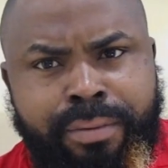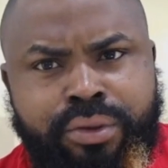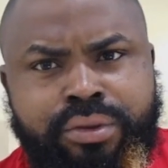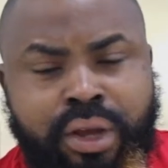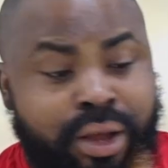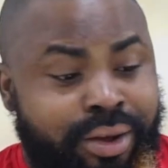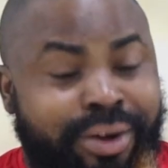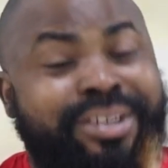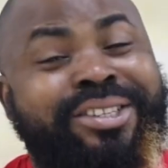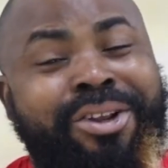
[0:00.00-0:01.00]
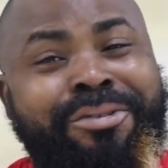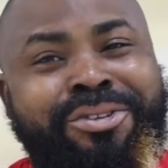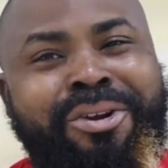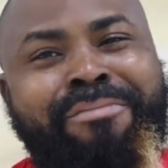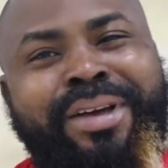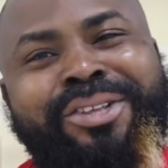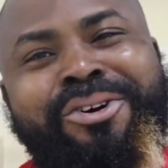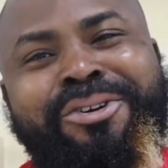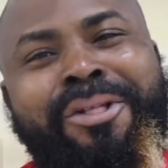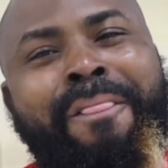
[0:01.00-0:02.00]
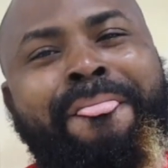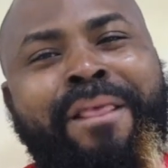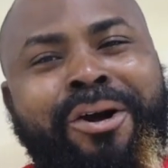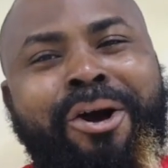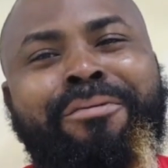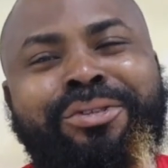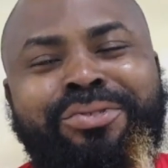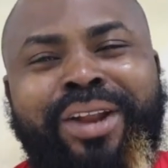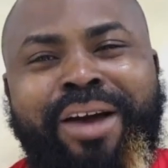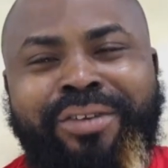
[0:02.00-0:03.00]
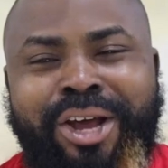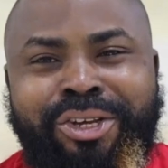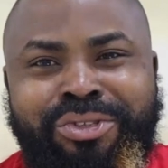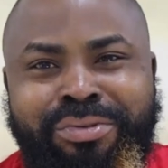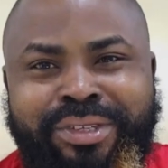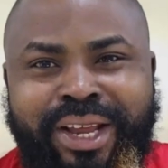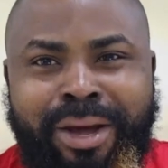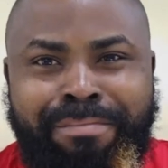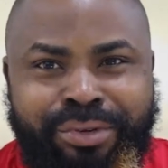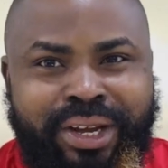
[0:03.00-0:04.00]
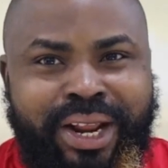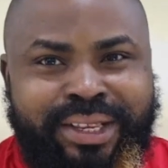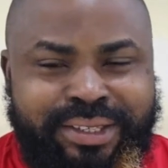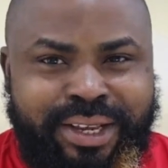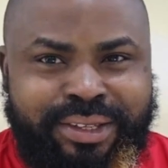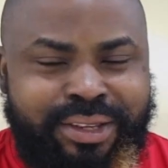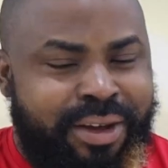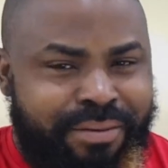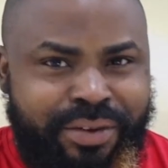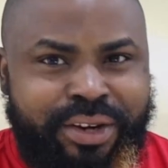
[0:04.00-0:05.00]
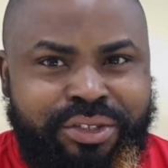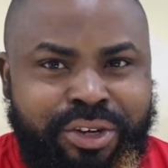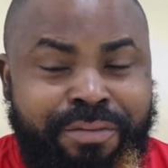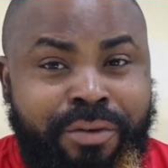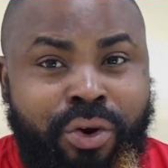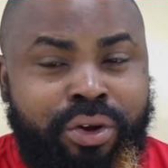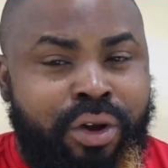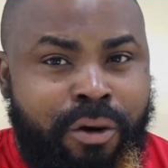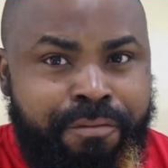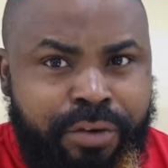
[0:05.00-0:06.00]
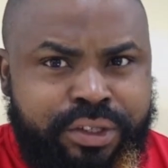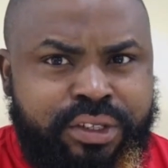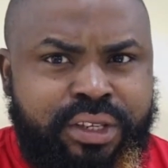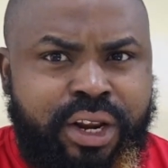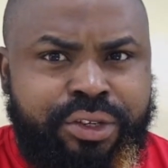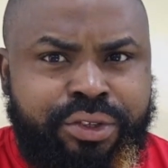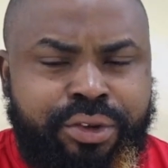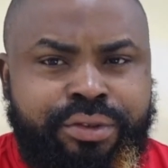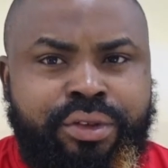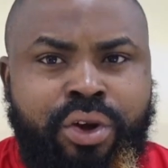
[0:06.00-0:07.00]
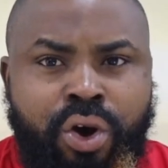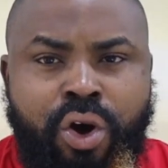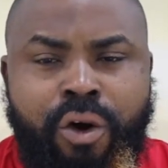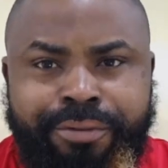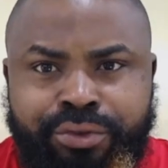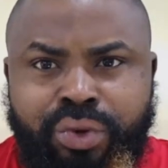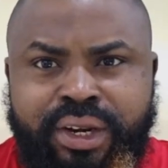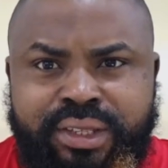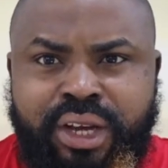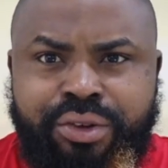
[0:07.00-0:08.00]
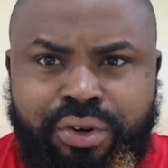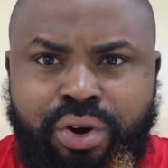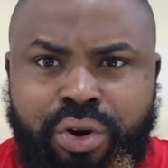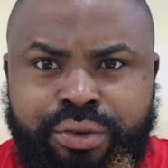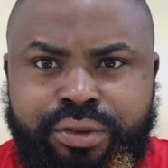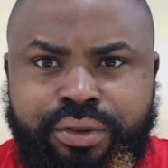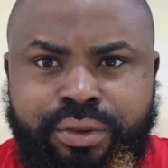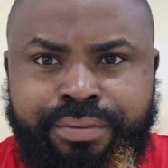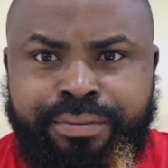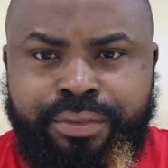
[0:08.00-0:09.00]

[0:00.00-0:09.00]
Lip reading: Sport, on this episode of BetCode. Coming to you live on our YouTube channel, Puja Dissect. Very straightforward, 40 selections of 20,000 odds.